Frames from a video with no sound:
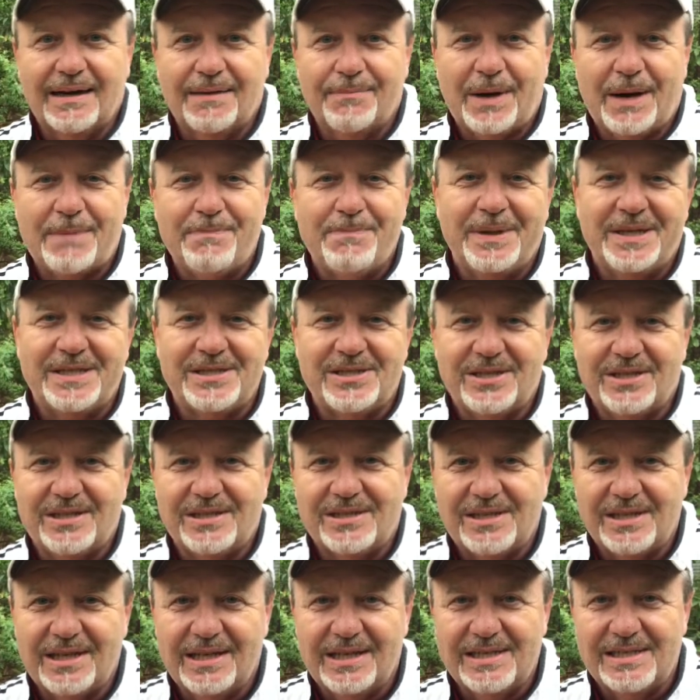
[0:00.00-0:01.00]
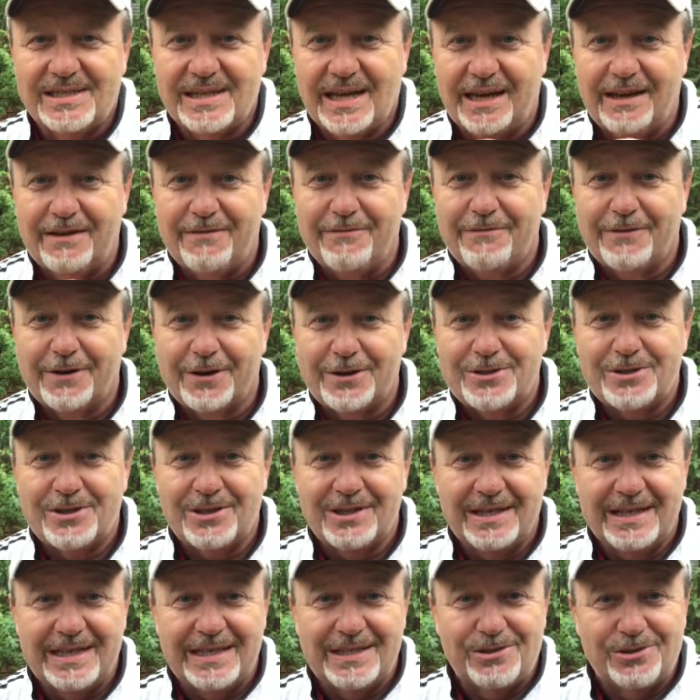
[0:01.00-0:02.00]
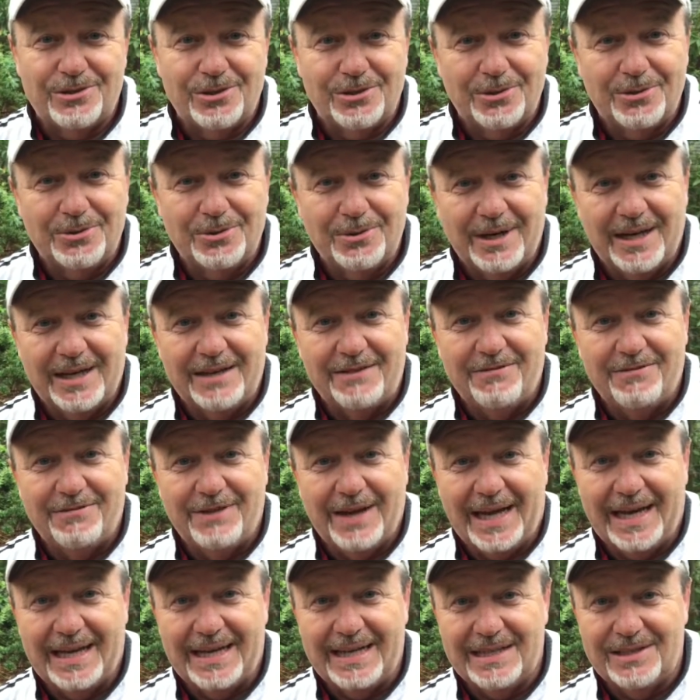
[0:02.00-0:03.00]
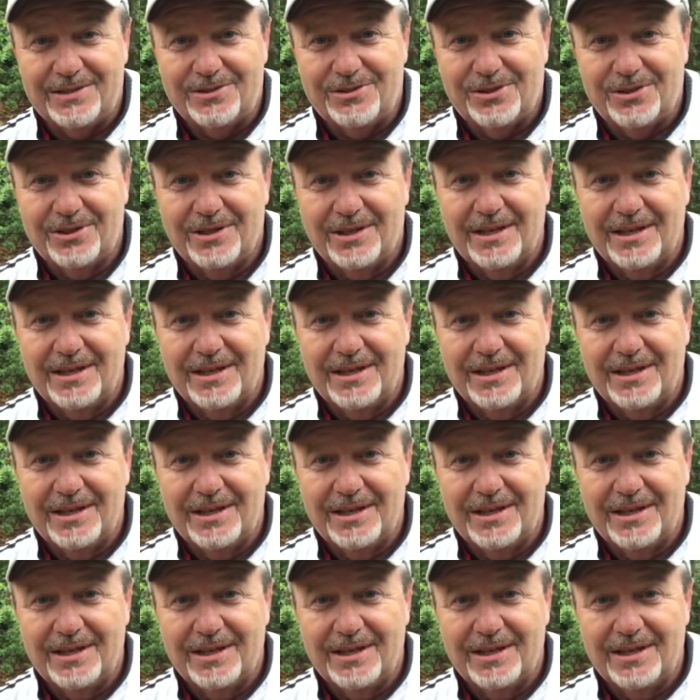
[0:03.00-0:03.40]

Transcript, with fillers: my business is adversity to advantage.